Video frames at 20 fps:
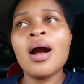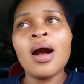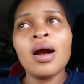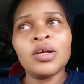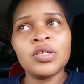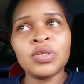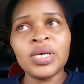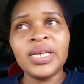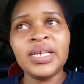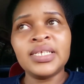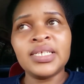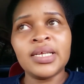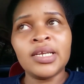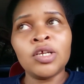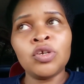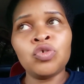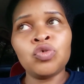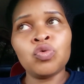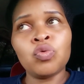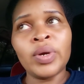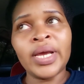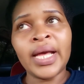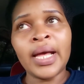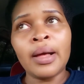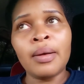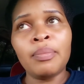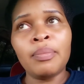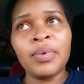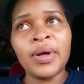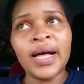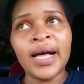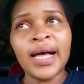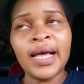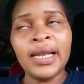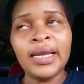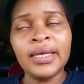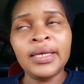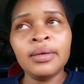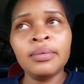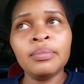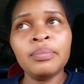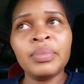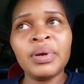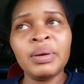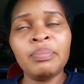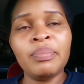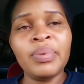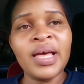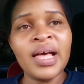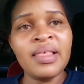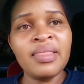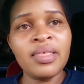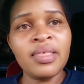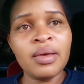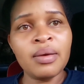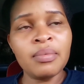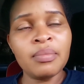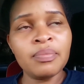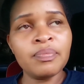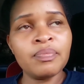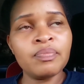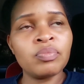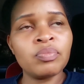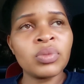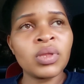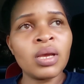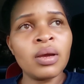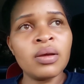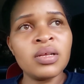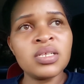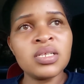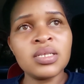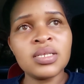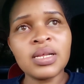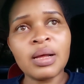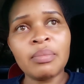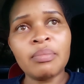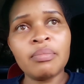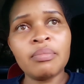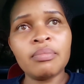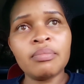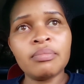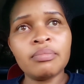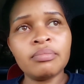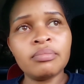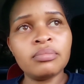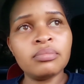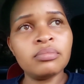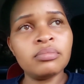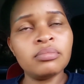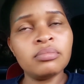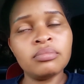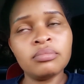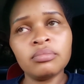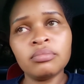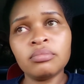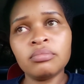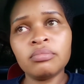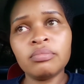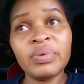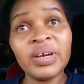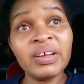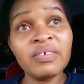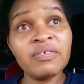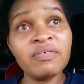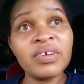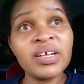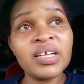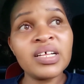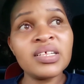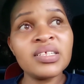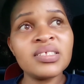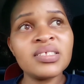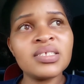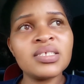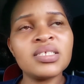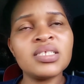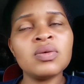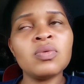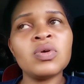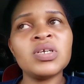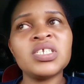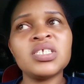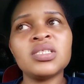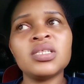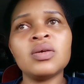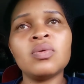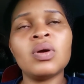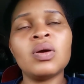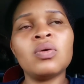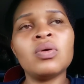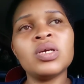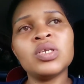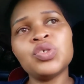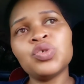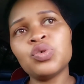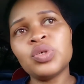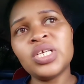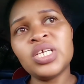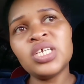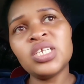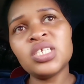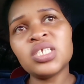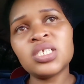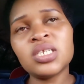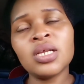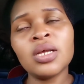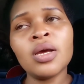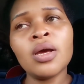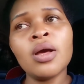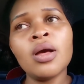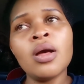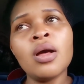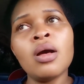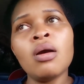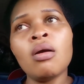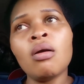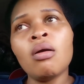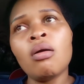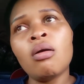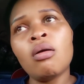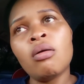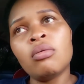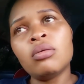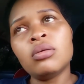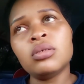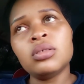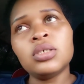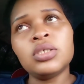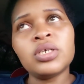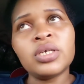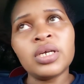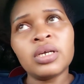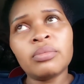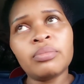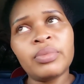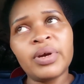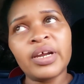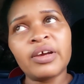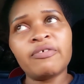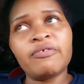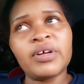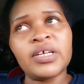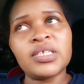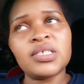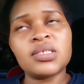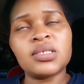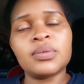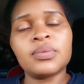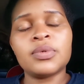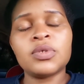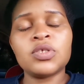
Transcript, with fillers: So I decided to wake up early, prepare them some breakfast, see what they were going to eat during breakfast.